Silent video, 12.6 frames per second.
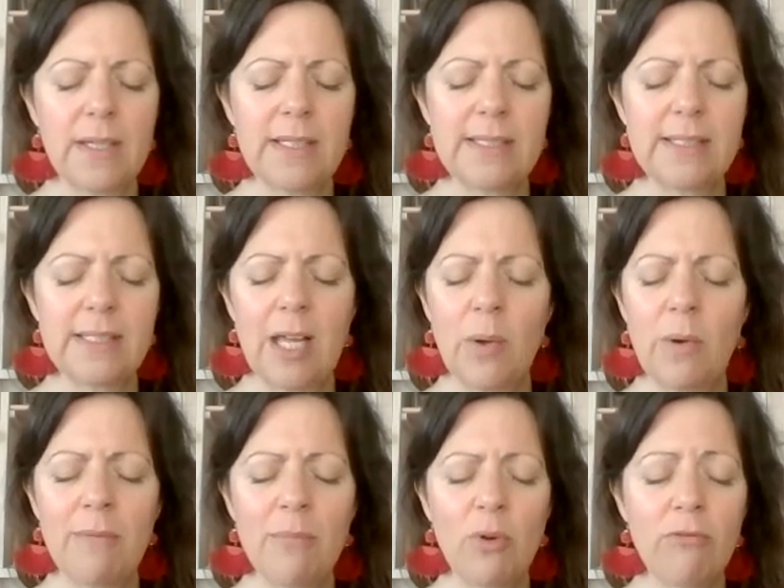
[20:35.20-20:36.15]
slower
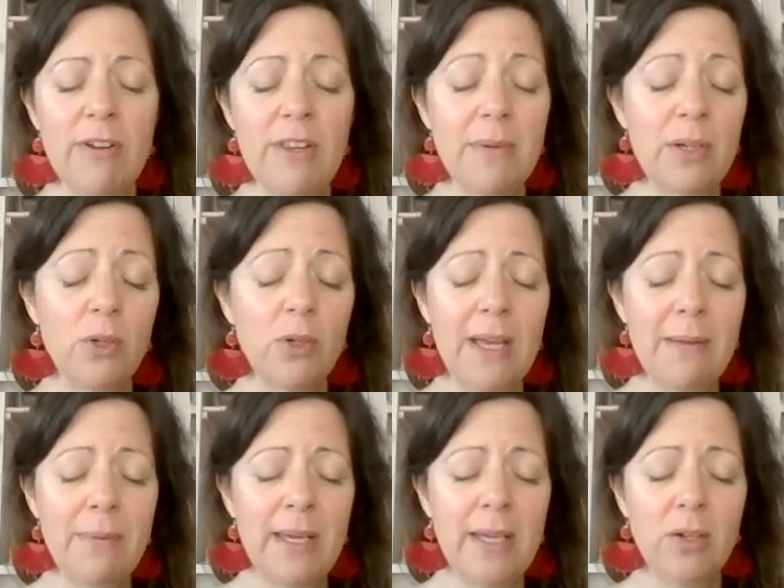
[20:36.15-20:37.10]
and more rhythmical
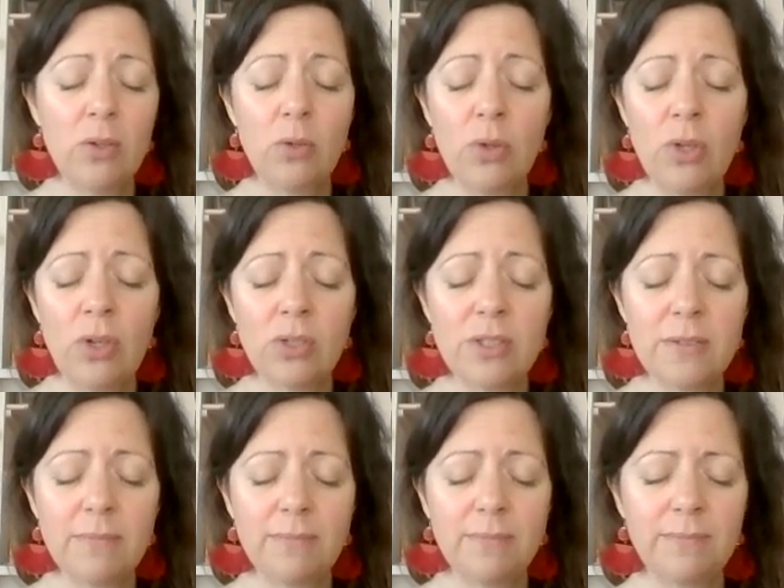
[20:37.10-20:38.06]
maybe, or not.
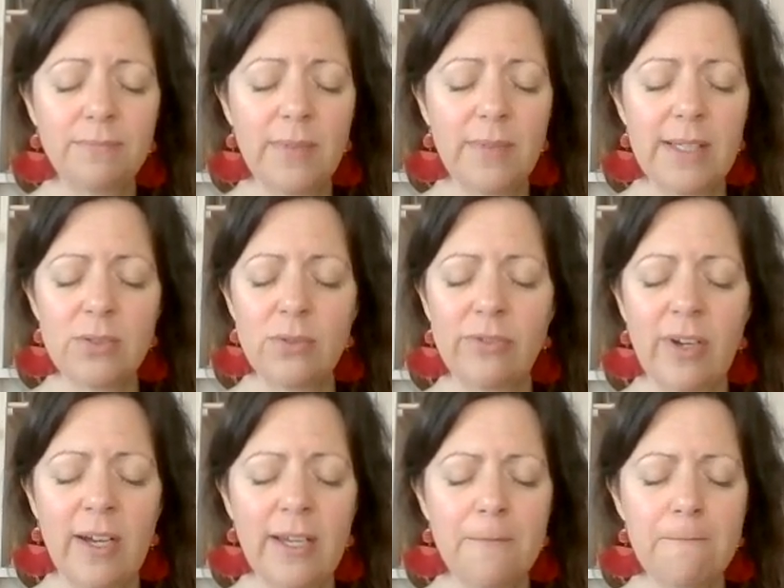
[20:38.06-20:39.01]
It's all
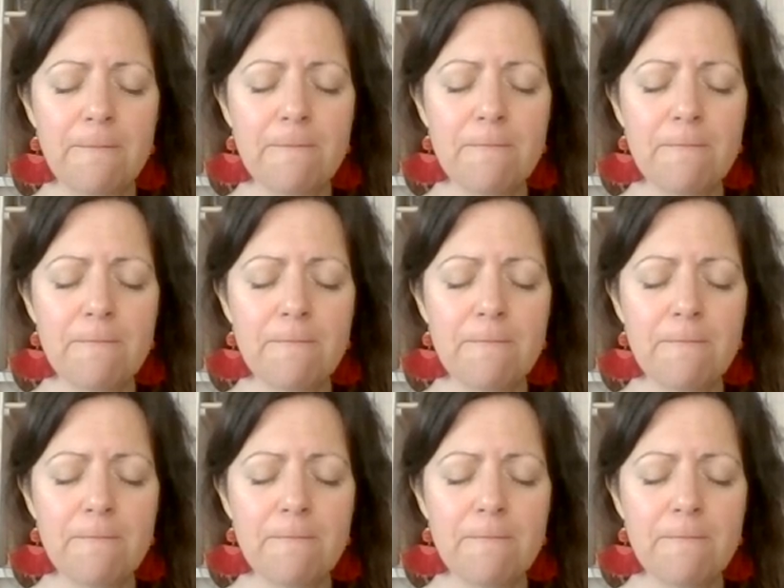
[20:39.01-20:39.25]
fine.